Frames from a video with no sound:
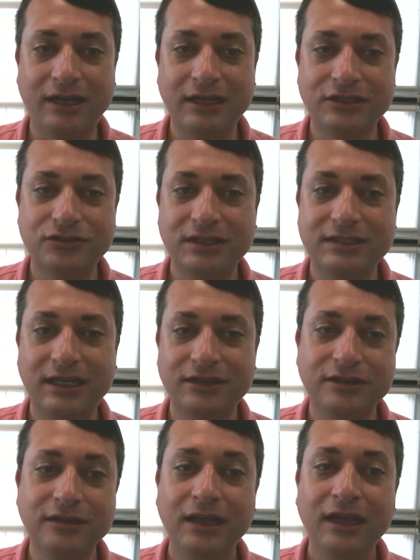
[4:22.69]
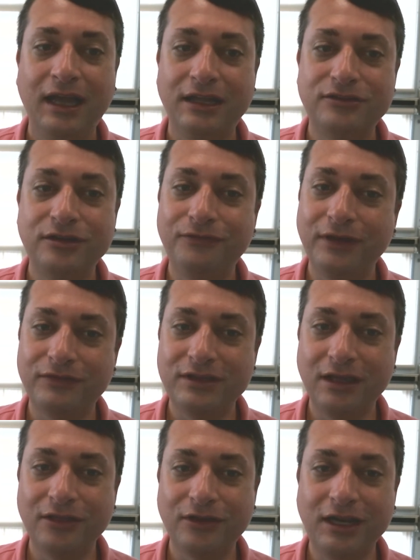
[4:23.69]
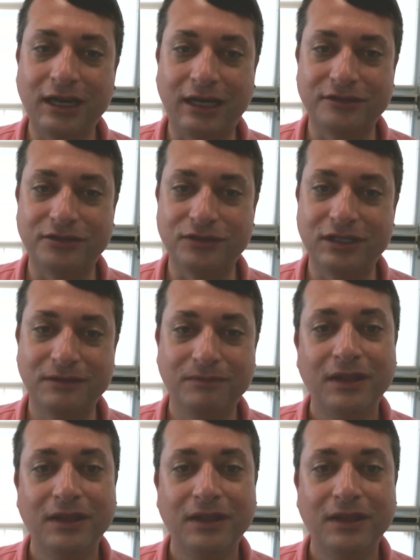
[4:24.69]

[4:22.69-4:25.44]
History Center at 215 39th Street.